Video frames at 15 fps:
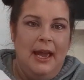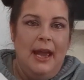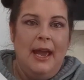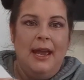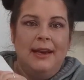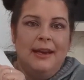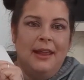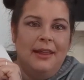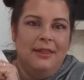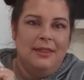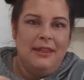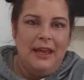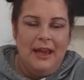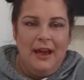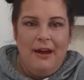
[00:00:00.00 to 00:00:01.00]
And
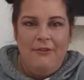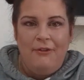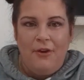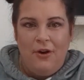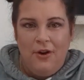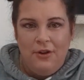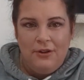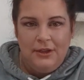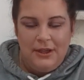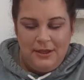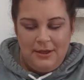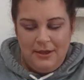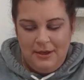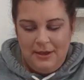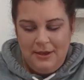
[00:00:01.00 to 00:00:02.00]
they have all the
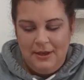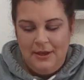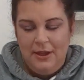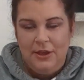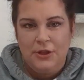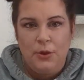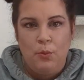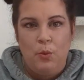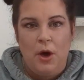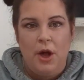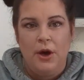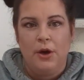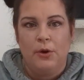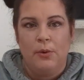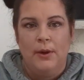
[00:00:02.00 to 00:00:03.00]

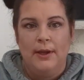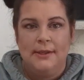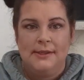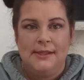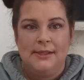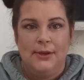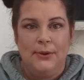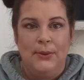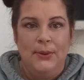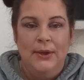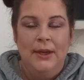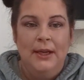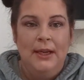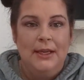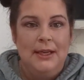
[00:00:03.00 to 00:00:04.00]
water ones. So
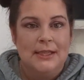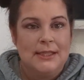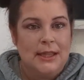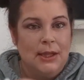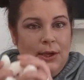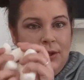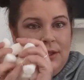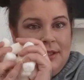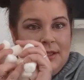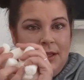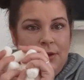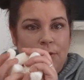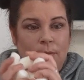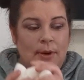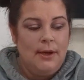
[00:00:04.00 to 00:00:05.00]
you throw these
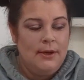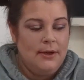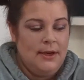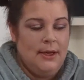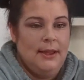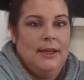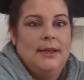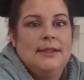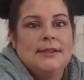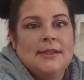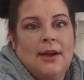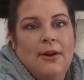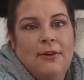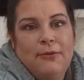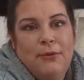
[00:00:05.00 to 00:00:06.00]
underwater and they
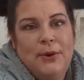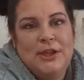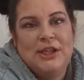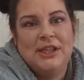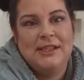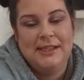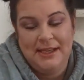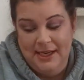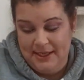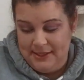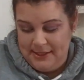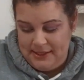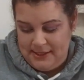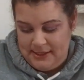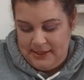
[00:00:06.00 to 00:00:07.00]
dissolve, which is
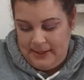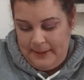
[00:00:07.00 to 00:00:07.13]
nice.